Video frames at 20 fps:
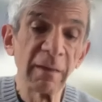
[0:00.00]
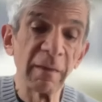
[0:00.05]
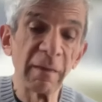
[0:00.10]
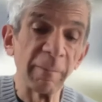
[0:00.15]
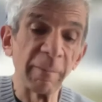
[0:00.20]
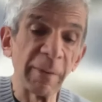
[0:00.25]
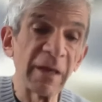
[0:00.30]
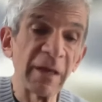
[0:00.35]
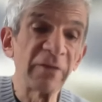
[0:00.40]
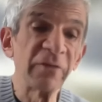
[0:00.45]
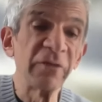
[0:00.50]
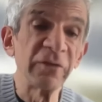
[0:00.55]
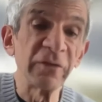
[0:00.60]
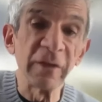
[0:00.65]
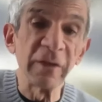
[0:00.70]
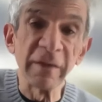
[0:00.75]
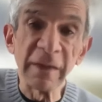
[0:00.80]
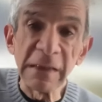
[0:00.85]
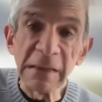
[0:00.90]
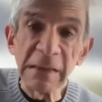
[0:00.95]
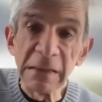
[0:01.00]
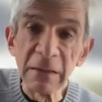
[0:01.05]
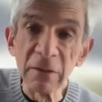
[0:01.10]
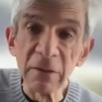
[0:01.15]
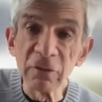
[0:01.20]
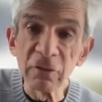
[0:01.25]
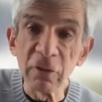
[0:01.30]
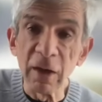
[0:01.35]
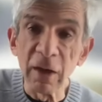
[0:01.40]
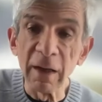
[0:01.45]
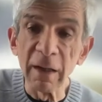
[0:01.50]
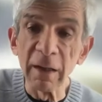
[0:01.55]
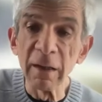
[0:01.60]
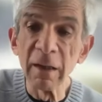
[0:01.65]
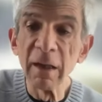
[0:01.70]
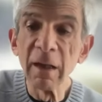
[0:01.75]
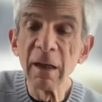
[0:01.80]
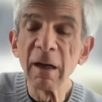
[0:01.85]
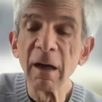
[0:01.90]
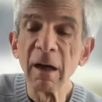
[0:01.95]
The patients in the HEAL
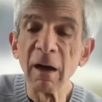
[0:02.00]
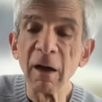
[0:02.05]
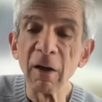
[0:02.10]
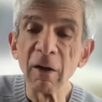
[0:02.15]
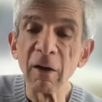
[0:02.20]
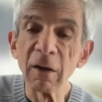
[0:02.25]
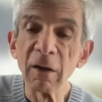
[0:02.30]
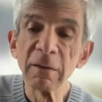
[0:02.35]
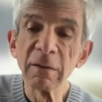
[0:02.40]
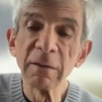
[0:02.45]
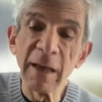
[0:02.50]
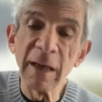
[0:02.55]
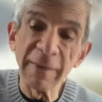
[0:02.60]
trial are